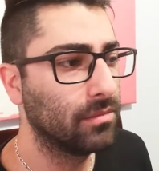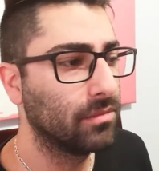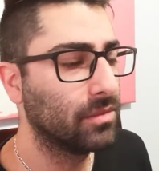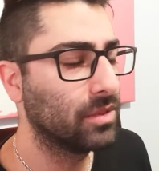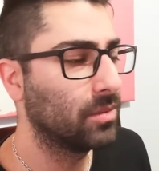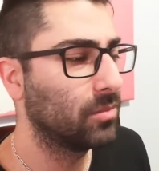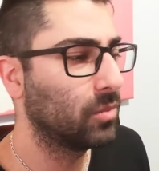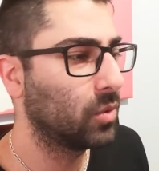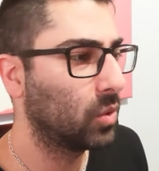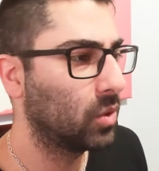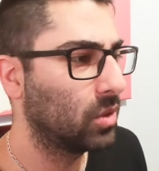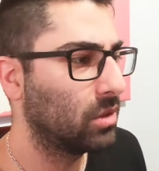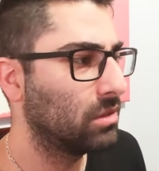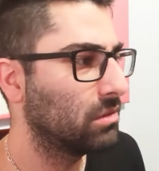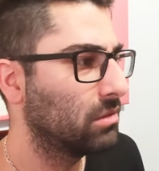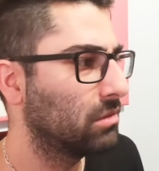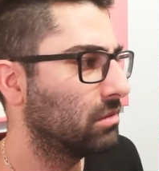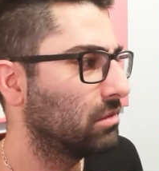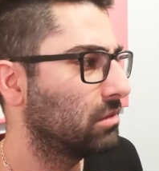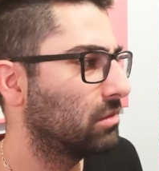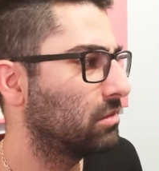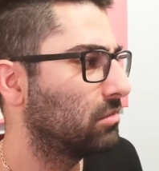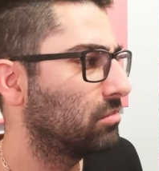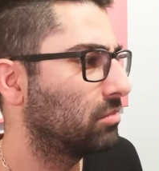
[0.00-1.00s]
Tim
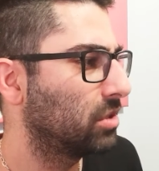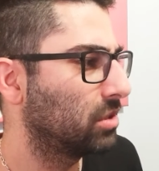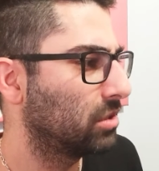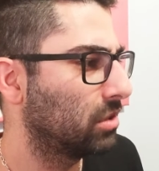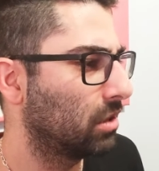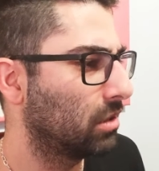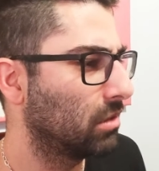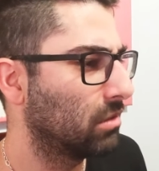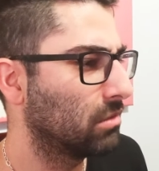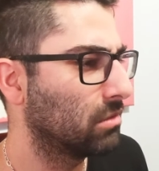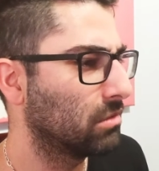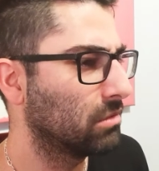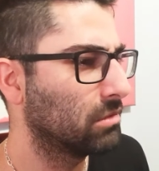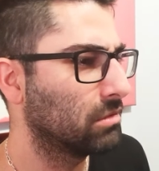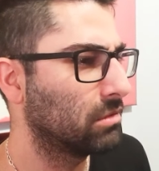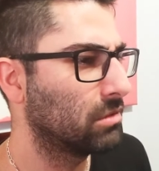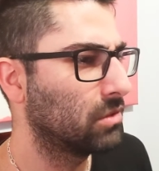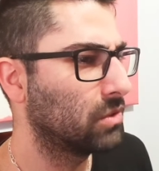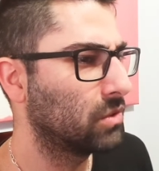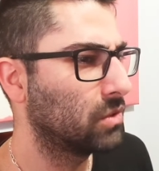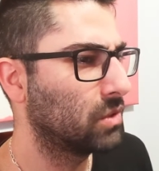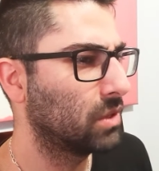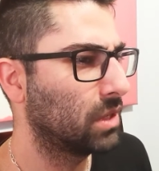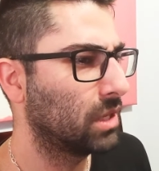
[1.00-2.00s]
Hortons,
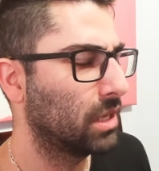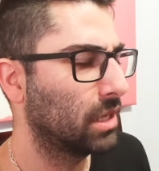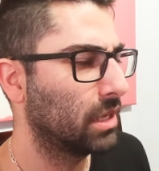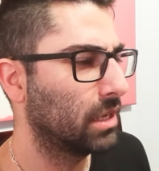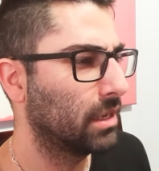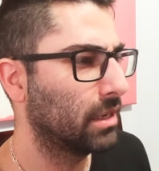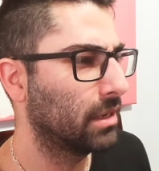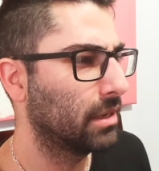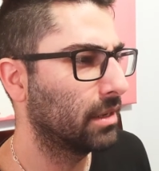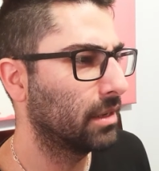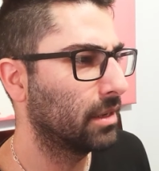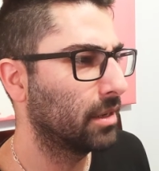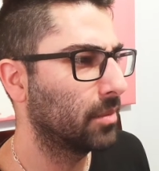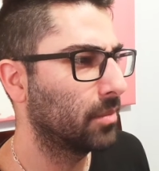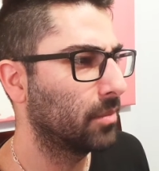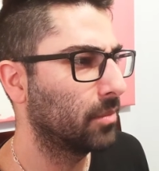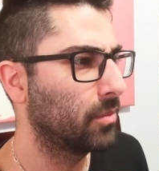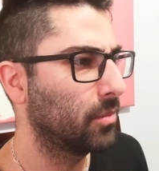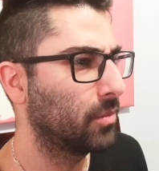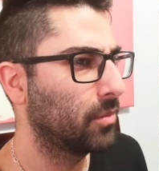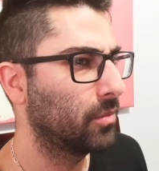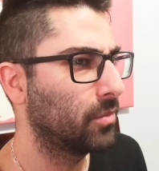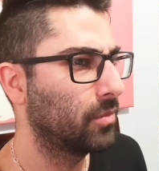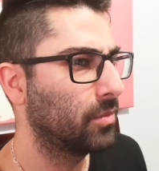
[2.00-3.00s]
McDonald's,
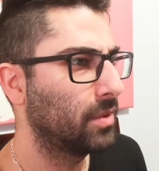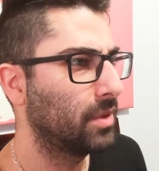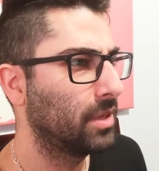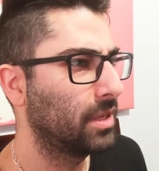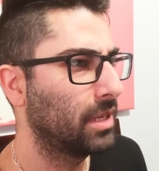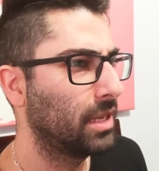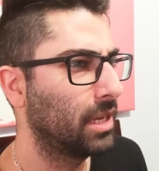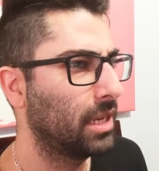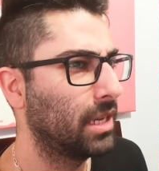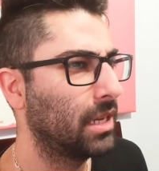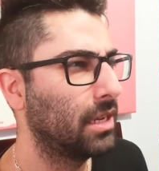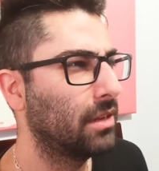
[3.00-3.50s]
KFC,